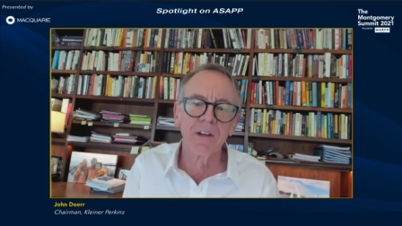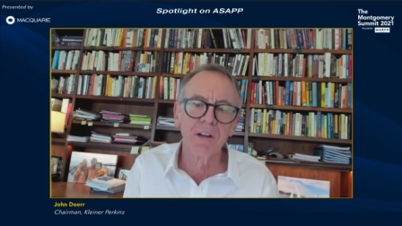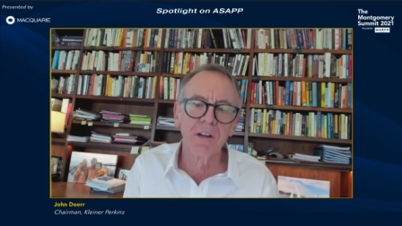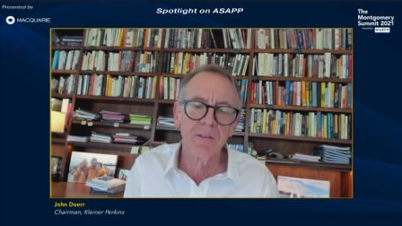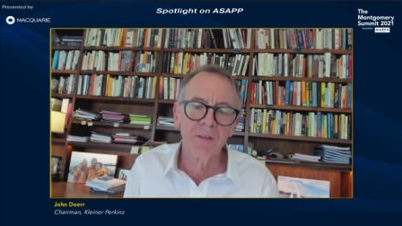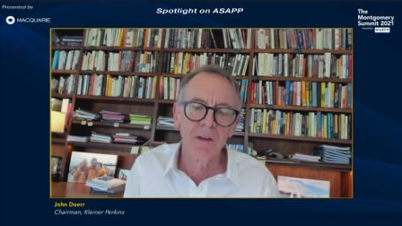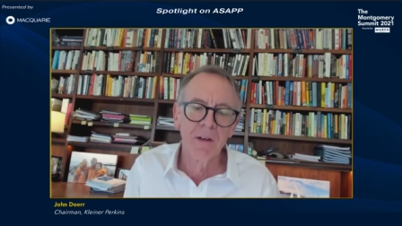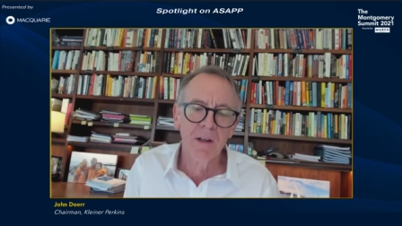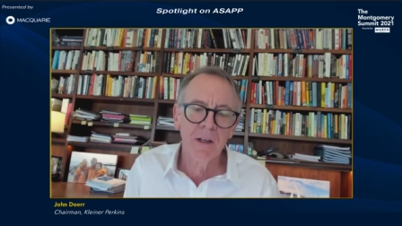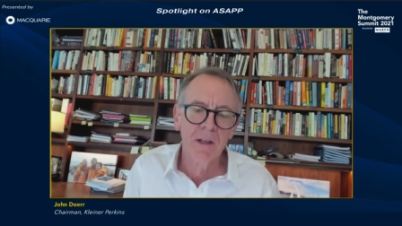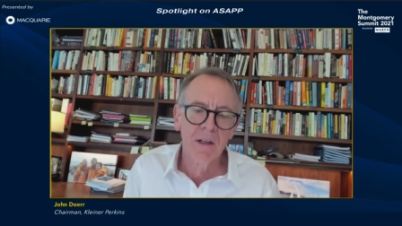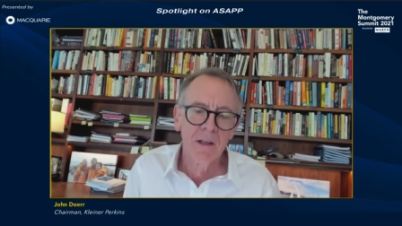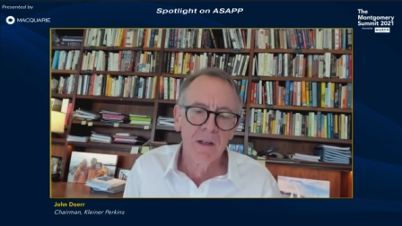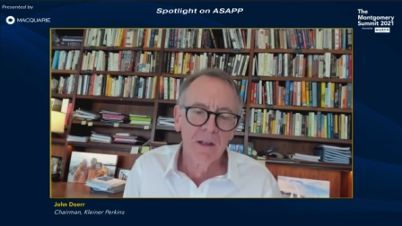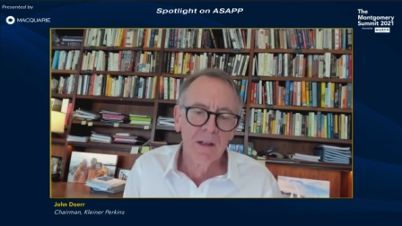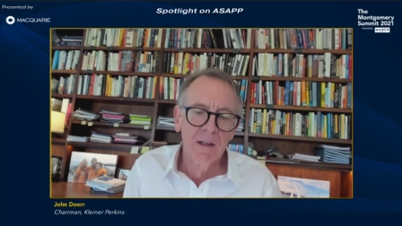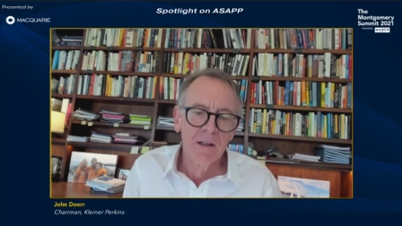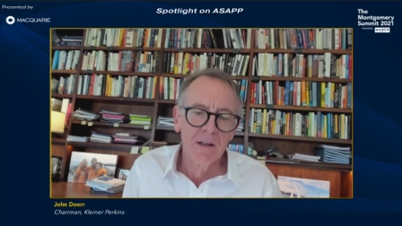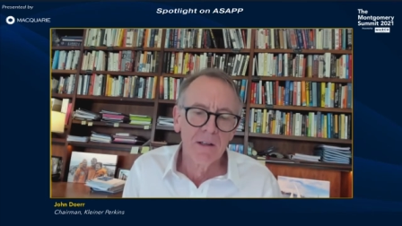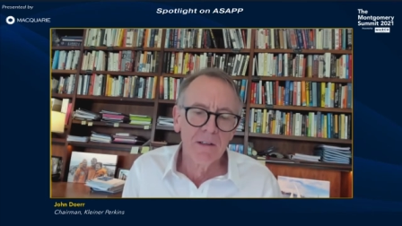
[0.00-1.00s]
And
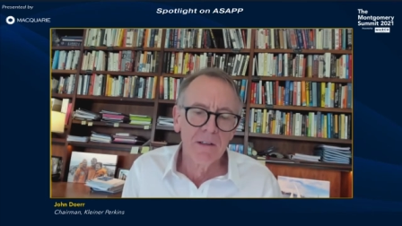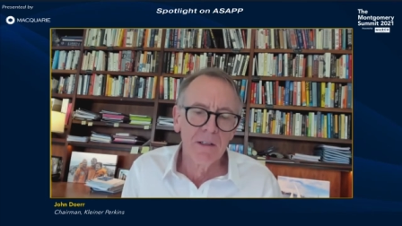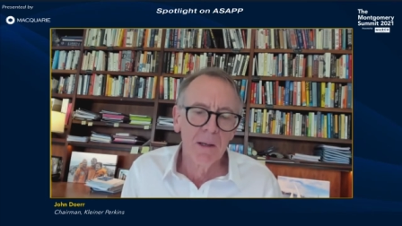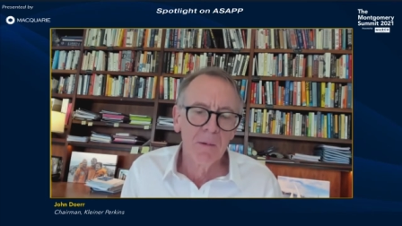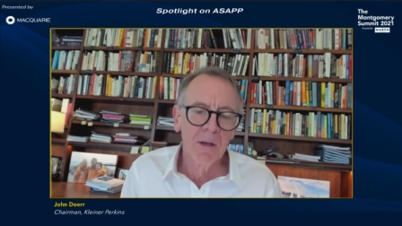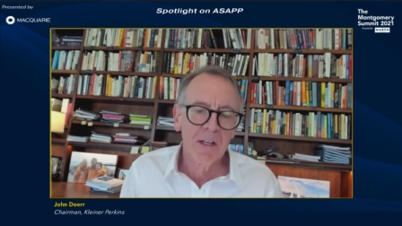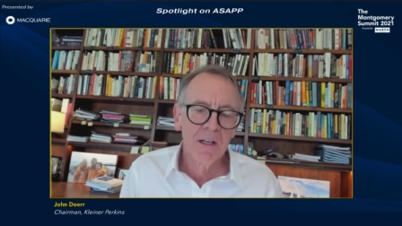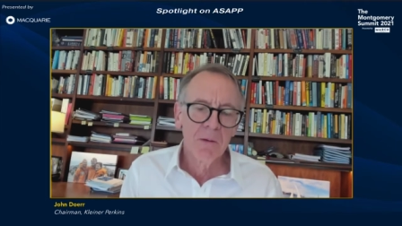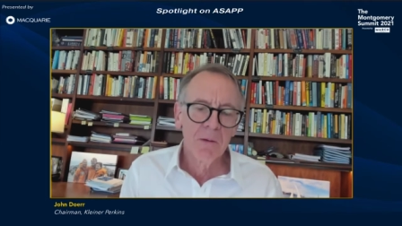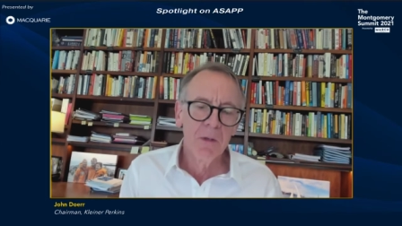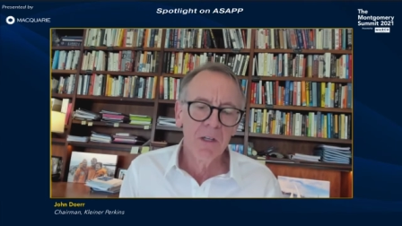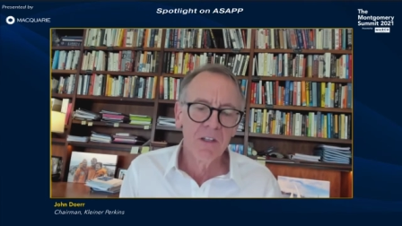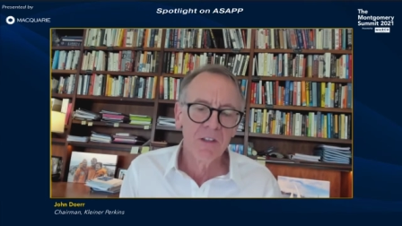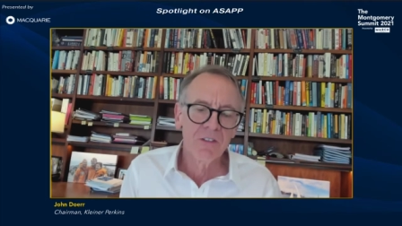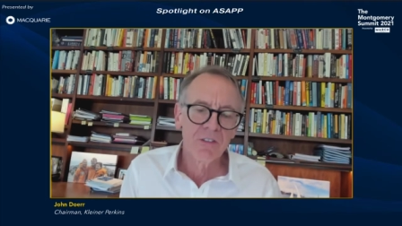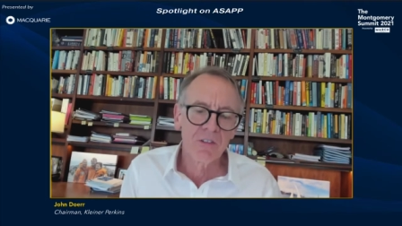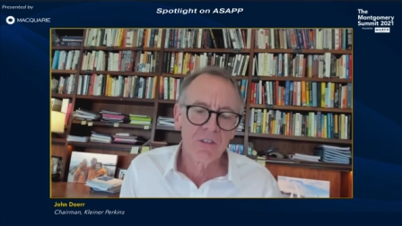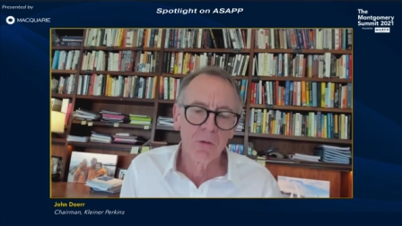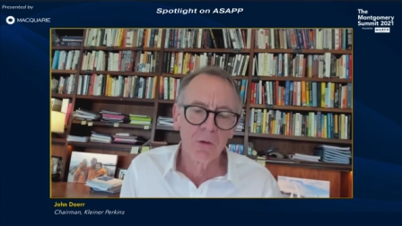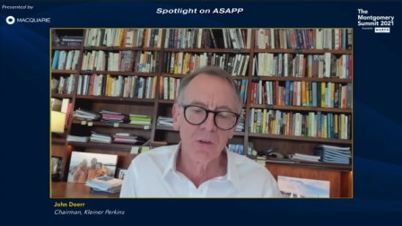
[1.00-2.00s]
Deme
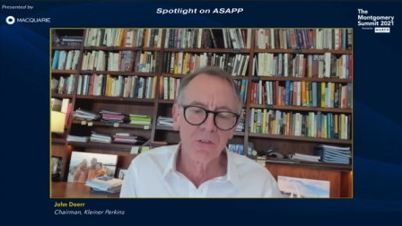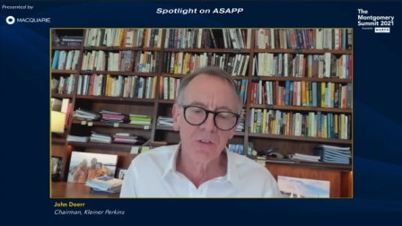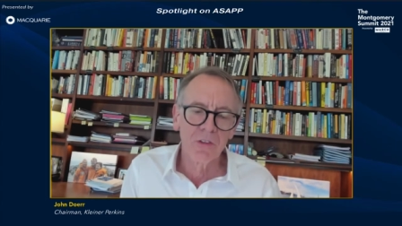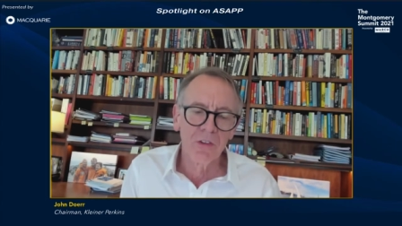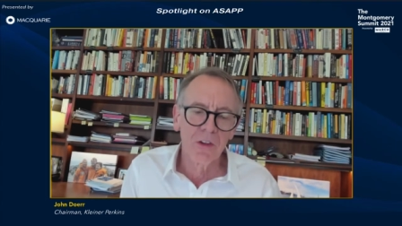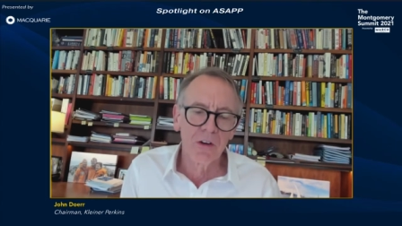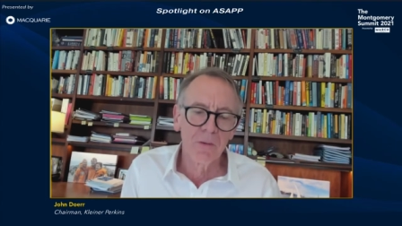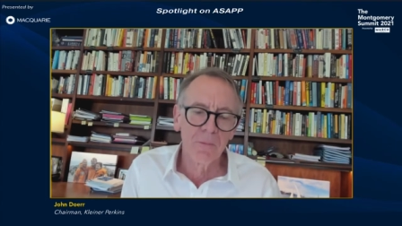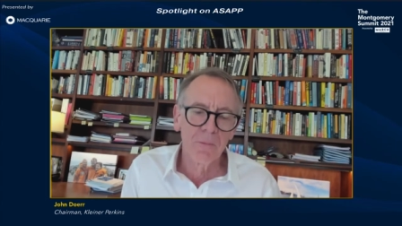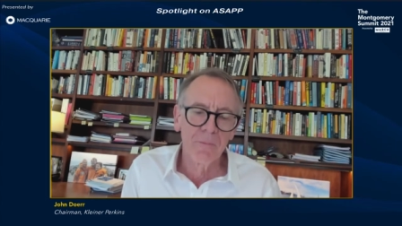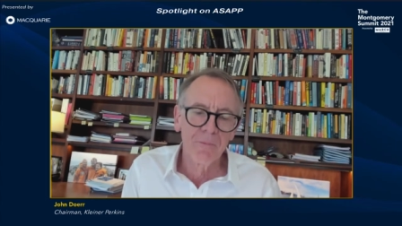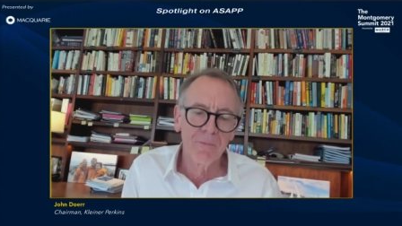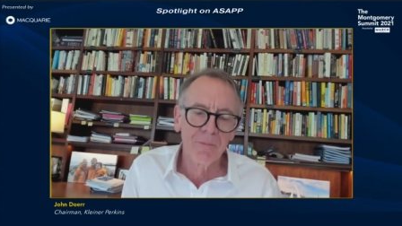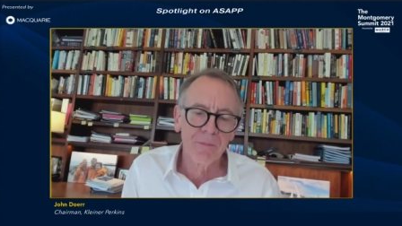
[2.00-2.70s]
Habis, who is the